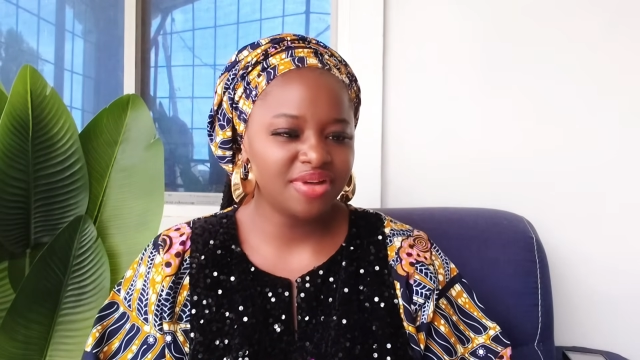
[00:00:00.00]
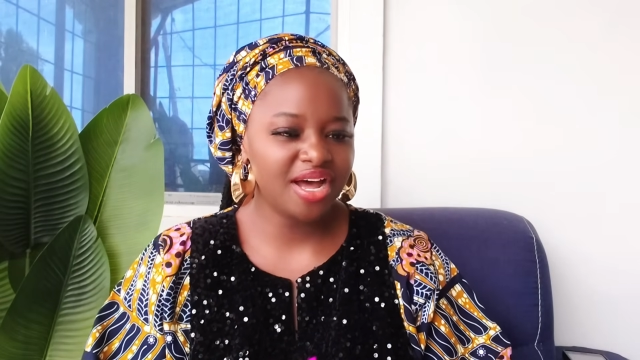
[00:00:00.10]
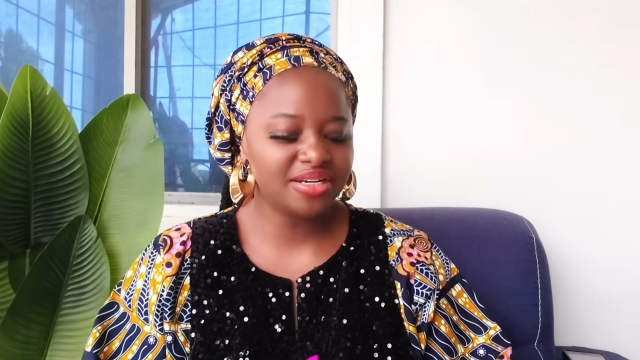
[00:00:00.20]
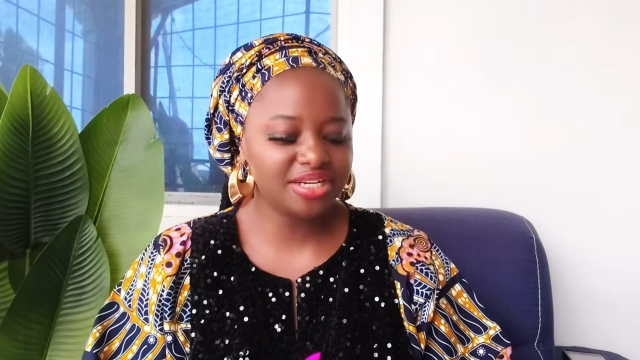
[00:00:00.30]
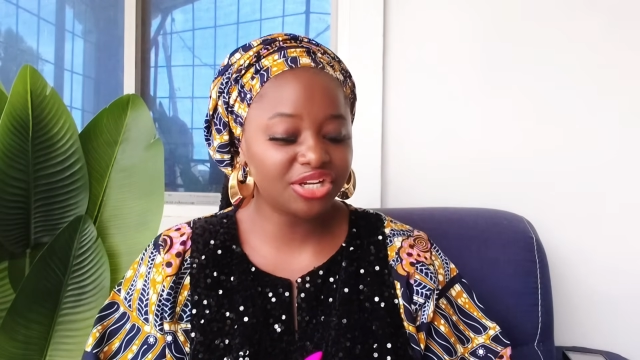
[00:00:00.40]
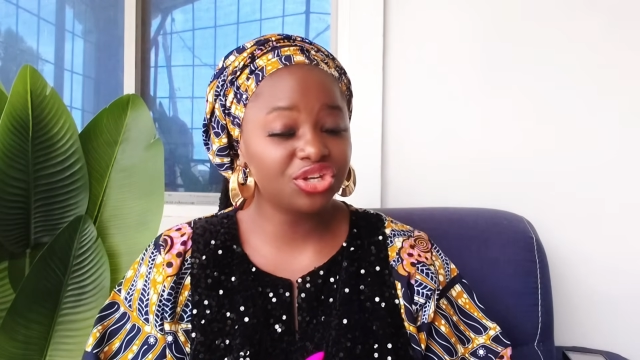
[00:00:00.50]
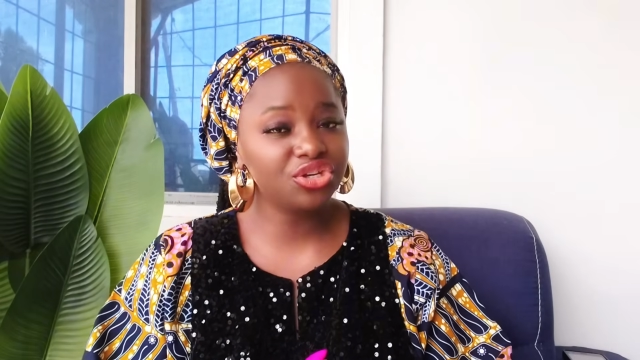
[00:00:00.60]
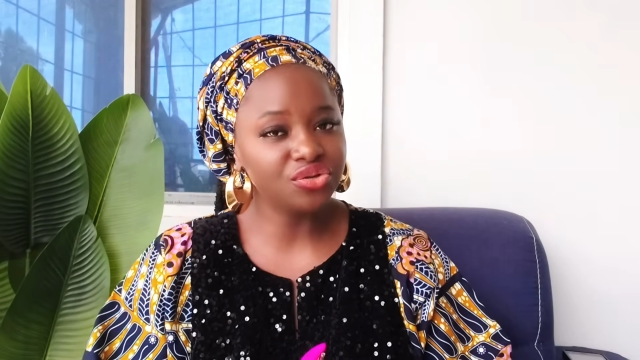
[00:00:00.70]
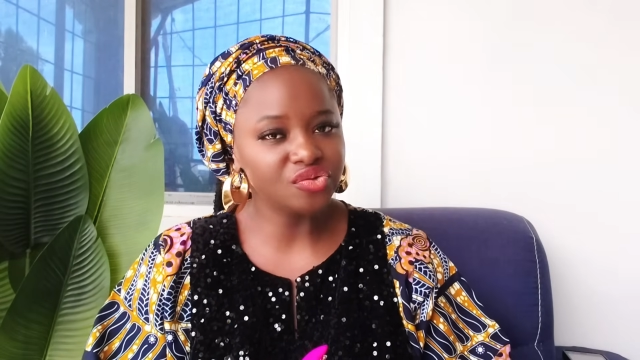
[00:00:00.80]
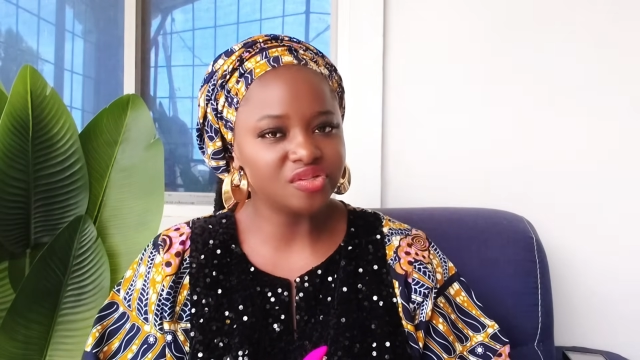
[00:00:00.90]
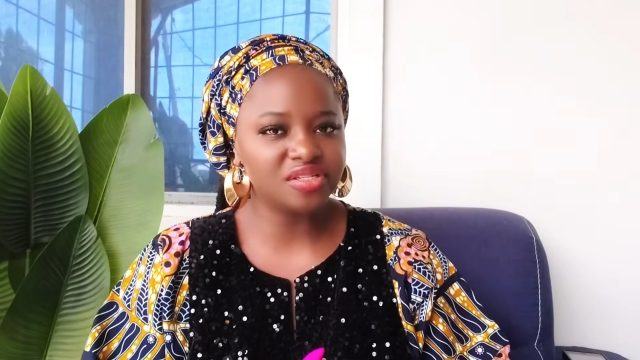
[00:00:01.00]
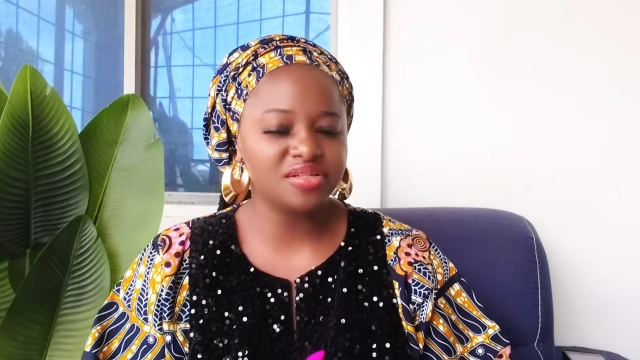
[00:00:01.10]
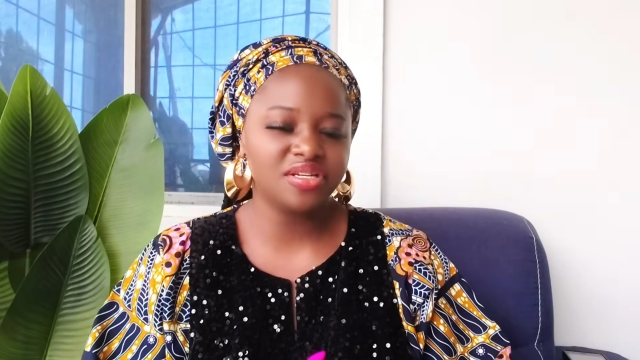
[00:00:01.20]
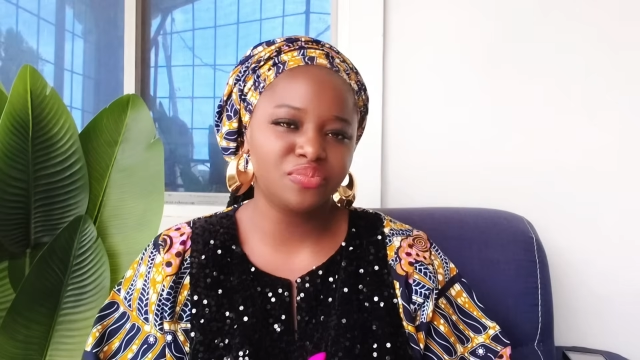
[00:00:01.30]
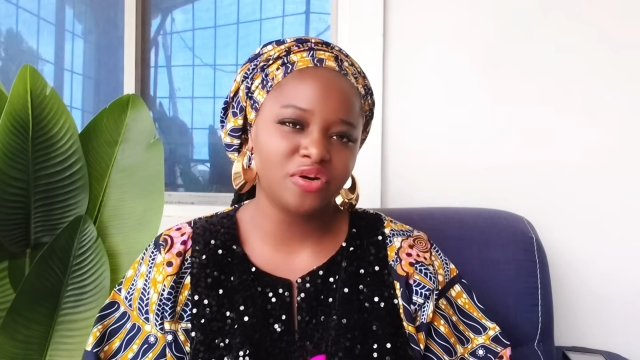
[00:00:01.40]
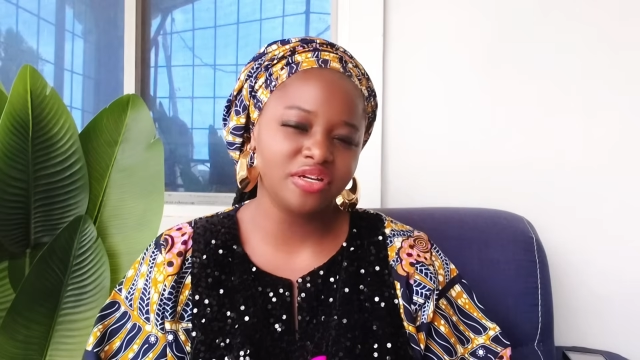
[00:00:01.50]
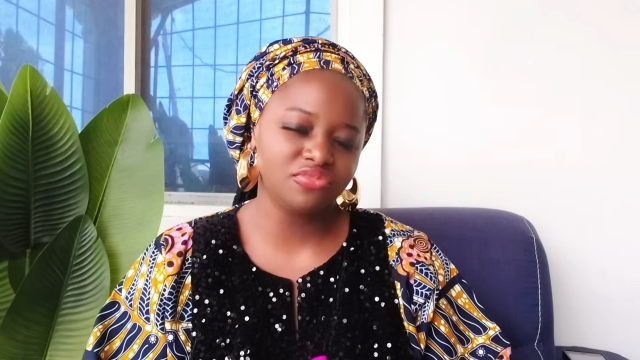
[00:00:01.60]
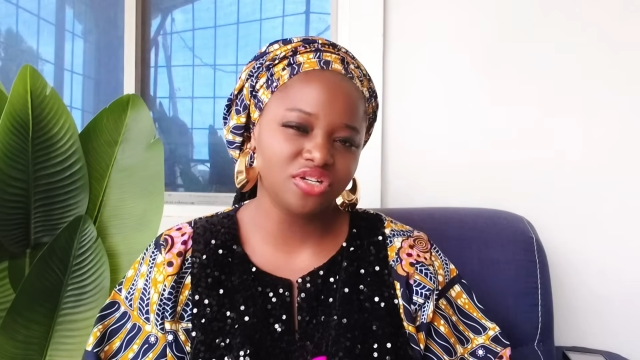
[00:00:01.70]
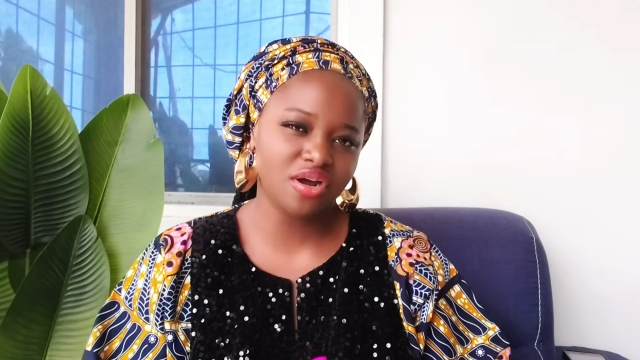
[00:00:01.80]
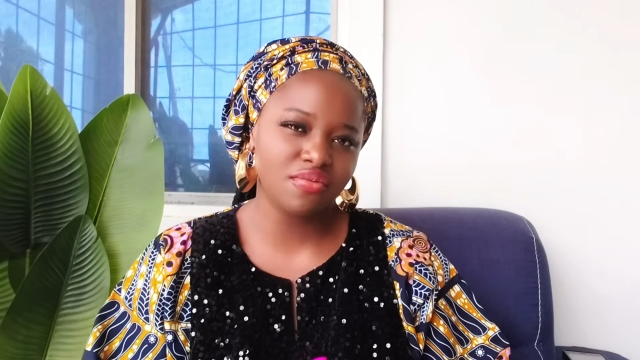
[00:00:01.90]
and accused
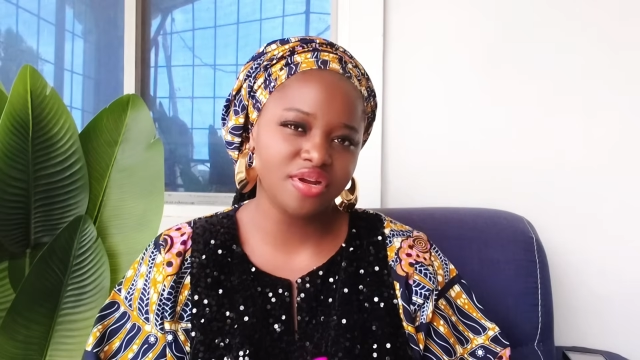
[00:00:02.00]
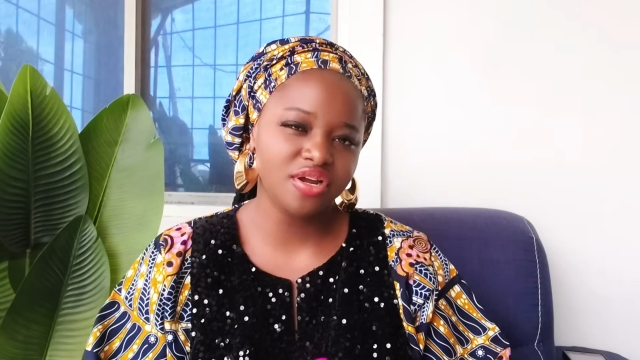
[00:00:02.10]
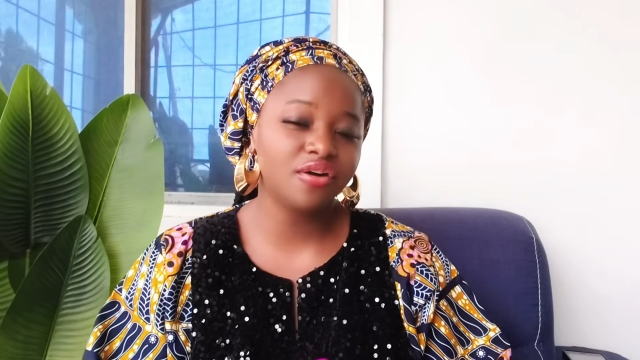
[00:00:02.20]
Ibrahim Traore